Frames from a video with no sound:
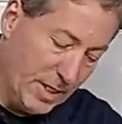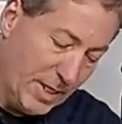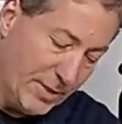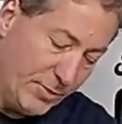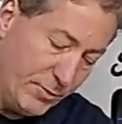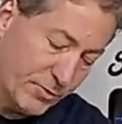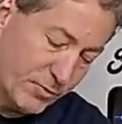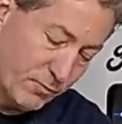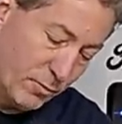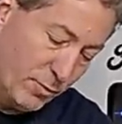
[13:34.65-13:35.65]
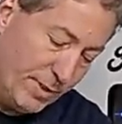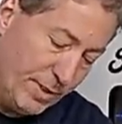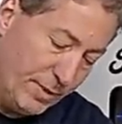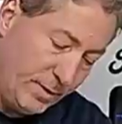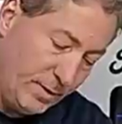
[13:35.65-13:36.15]
and you screw
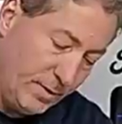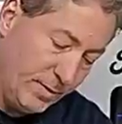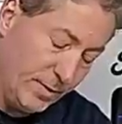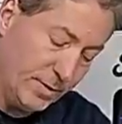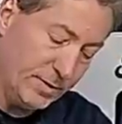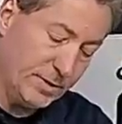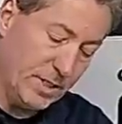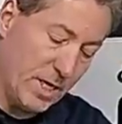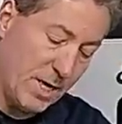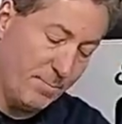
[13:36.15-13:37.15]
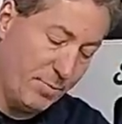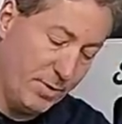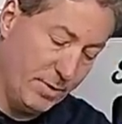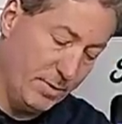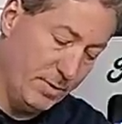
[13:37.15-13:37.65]
in the
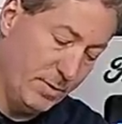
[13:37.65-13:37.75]
top